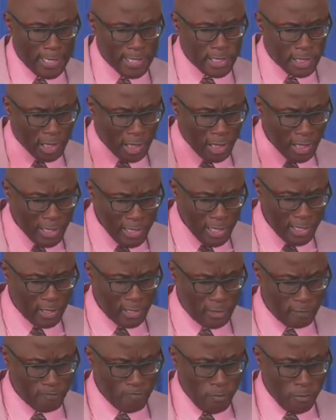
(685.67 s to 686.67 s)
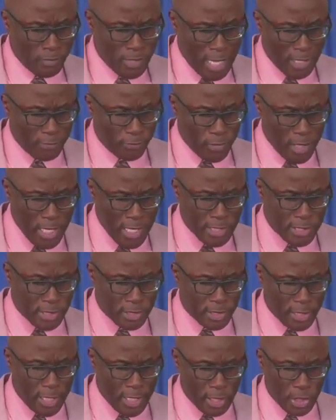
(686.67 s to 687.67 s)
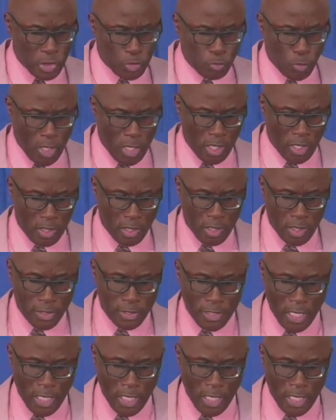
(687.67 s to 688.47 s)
It is clear that these things were